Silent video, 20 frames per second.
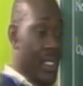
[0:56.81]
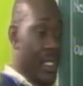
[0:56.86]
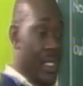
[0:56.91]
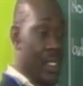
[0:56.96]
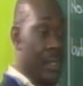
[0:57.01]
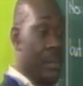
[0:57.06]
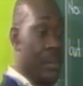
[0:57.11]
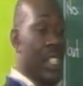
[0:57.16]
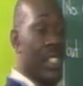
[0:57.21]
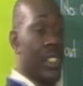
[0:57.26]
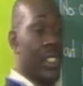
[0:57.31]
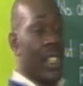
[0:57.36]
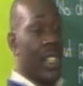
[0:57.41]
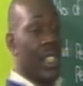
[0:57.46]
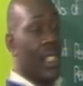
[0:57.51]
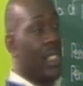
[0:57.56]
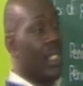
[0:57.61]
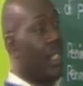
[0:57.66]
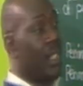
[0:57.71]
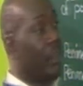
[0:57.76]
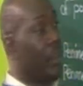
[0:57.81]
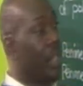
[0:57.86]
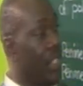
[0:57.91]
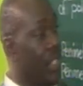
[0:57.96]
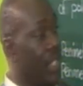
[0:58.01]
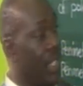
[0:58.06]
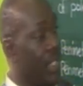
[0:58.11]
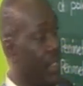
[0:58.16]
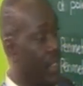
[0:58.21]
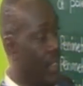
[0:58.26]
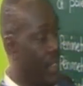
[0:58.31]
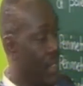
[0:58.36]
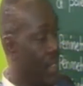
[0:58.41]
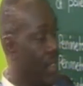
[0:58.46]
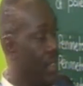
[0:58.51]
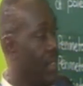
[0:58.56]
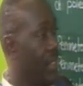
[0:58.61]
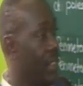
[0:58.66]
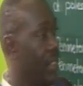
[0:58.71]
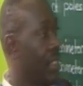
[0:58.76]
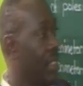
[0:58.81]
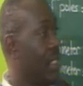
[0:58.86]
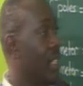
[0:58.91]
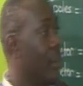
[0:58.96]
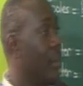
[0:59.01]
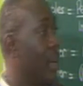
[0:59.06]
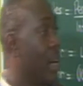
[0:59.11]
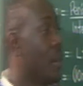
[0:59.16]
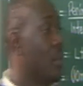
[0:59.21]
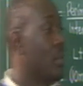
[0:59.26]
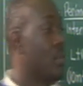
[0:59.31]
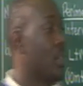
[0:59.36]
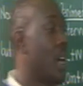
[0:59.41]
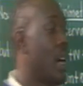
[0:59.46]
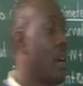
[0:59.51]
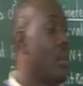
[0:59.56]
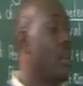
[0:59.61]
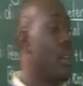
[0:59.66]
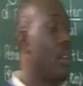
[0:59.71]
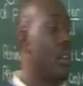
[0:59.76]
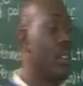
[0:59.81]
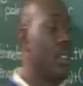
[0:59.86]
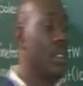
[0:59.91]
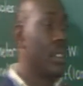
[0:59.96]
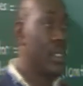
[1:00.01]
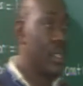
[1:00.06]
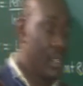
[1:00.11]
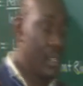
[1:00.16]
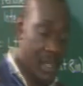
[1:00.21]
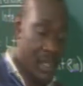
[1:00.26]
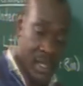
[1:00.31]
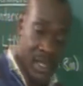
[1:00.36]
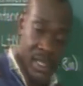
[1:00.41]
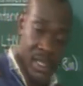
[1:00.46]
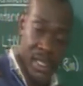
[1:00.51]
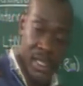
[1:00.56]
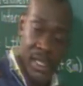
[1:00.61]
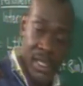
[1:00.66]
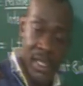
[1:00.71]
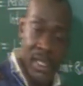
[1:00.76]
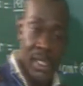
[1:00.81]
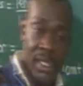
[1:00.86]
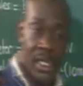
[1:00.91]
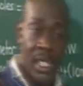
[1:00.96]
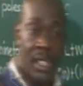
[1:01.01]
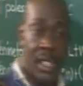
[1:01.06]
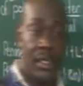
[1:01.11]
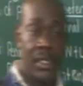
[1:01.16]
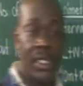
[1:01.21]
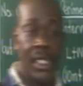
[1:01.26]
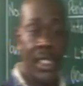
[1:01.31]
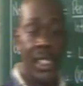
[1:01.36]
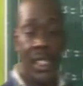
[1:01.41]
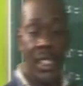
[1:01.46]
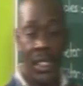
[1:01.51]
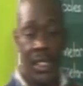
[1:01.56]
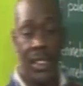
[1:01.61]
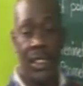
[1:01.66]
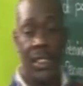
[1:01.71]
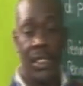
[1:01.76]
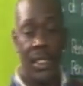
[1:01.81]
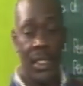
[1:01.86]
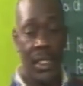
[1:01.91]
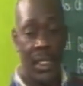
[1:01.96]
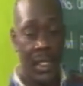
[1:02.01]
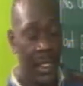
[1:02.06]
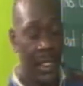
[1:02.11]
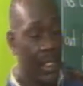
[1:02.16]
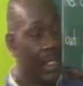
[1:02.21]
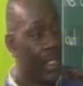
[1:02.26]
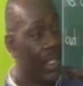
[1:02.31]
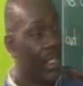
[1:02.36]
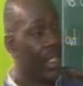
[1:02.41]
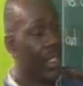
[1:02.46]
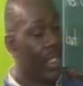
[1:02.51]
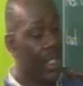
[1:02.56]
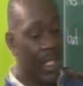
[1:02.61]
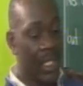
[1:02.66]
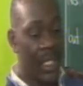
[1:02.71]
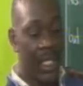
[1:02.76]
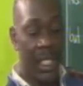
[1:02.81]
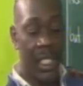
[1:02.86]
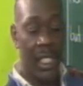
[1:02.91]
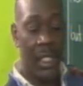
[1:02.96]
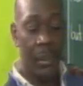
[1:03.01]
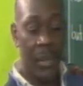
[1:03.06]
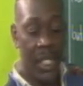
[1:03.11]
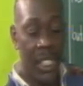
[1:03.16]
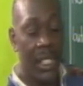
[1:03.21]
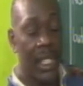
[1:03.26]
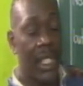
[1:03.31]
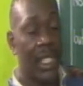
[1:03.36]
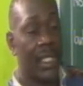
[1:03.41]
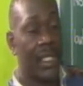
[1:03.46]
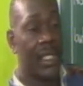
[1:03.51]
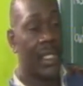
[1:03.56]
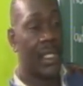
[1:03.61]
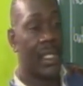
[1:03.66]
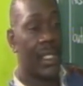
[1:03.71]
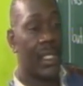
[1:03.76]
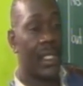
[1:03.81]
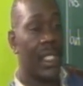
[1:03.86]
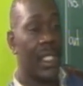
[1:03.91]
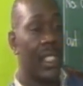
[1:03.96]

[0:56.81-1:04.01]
is measured in meters. It's about how long something is in meters.